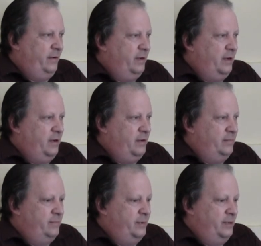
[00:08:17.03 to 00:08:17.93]

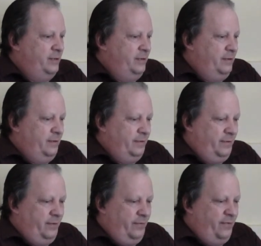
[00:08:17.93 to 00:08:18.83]

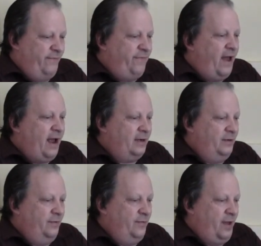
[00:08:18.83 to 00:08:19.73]
the
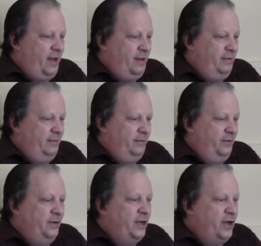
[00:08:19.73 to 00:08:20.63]
fact that
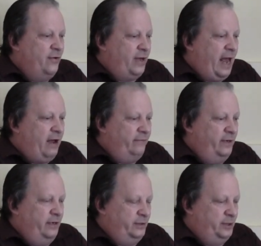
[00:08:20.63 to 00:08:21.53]

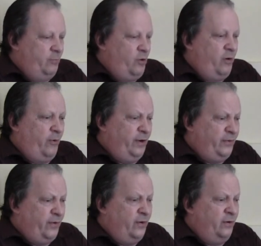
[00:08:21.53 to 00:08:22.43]
neo-Calvinism, or a
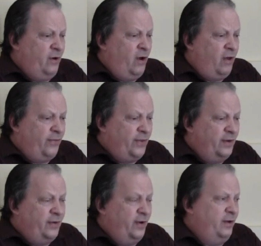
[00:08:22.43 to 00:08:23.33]
return to
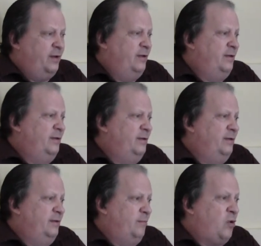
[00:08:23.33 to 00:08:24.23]
authentic
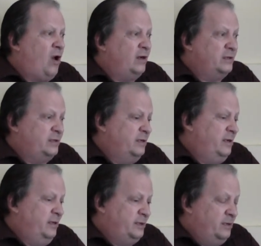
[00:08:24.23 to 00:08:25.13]

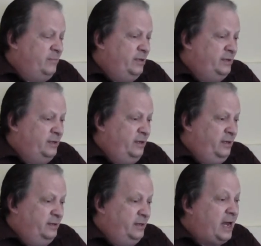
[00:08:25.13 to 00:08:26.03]
Protestantism,
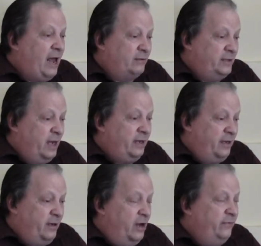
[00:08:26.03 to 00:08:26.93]
is now
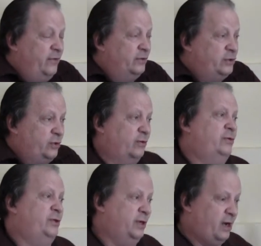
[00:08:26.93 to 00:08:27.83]
taking over the
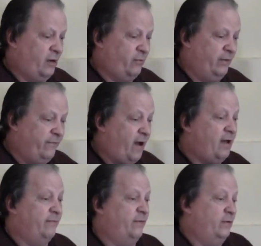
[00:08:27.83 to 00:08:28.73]
church in a
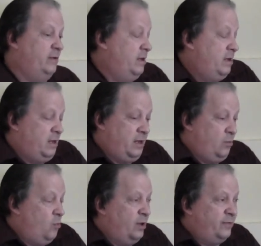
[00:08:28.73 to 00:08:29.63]
revival,
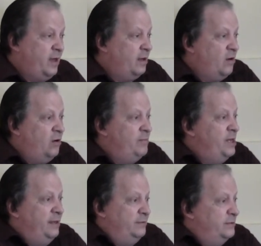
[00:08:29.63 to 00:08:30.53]
and what that all
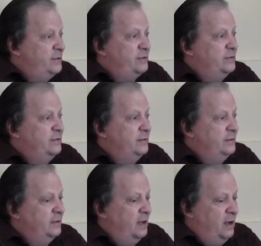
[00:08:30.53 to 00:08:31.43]
means.
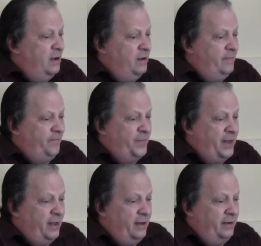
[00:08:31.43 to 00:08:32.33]

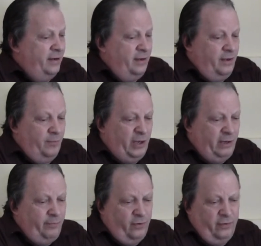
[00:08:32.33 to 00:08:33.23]
And
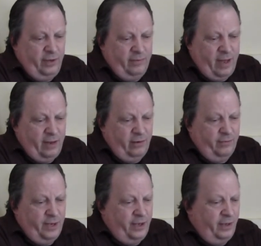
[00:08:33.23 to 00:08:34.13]
people
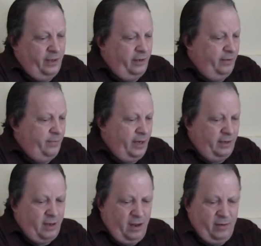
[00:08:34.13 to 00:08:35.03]
email me and
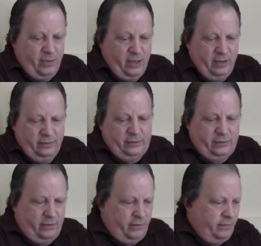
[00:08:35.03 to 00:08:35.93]
make
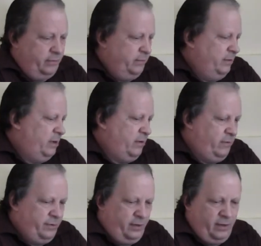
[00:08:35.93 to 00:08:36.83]
comments on
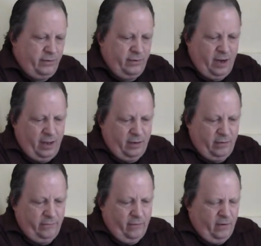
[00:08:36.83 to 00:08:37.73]
the internet,
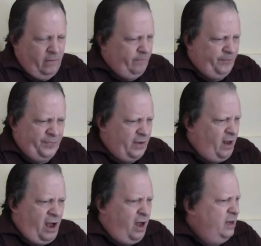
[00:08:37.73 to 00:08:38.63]
or
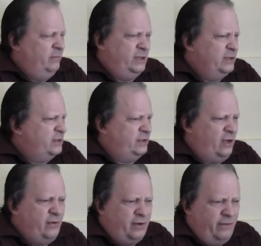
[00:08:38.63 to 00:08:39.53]
I am just
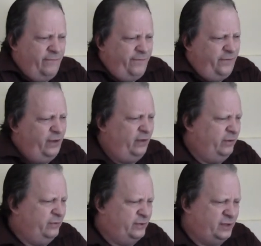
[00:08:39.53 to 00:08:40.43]
so
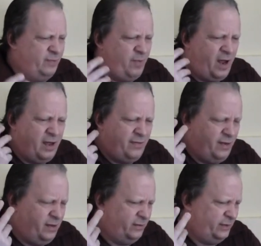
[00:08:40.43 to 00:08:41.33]
confused by
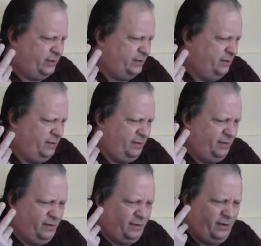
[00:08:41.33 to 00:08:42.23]
this,
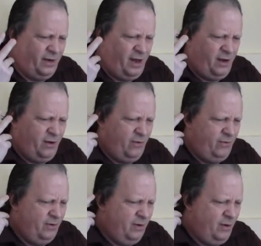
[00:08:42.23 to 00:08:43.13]

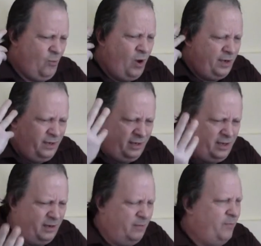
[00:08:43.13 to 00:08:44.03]
wanting to
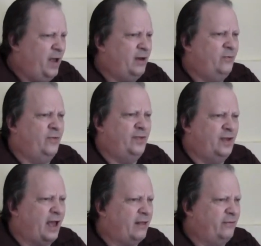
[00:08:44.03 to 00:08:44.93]
get in bed with the
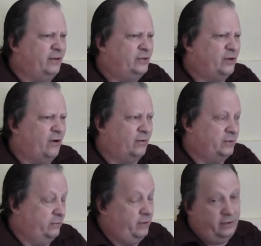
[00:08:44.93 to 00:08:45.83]
Catholic
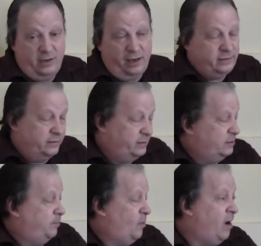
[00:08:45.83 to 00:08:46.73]
Church. Well, it doesn't
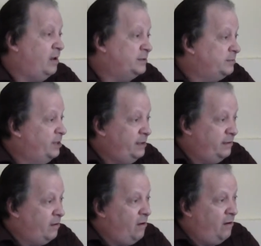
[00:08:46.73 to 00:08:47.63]
surprise me
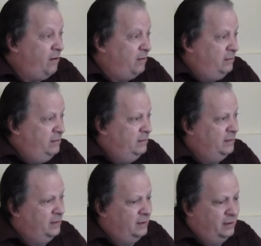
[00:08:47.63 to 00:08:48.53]
at all.
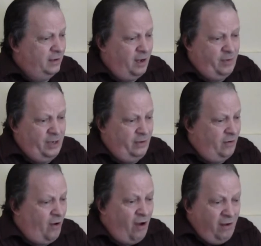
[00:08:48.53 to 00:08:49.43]
I
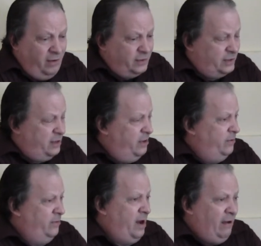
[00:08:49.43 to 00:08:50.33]
mean,
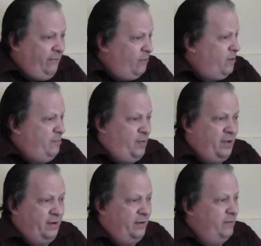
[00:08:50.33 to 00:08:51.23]
Augustine never
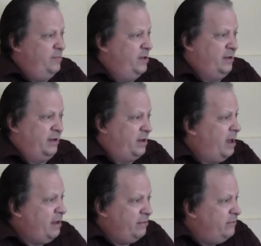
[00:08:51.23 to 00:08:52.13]
repented of being a
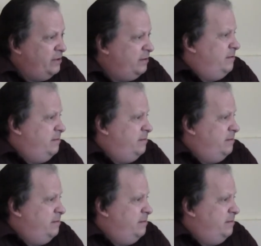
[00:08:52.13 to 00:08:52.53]
Catholic.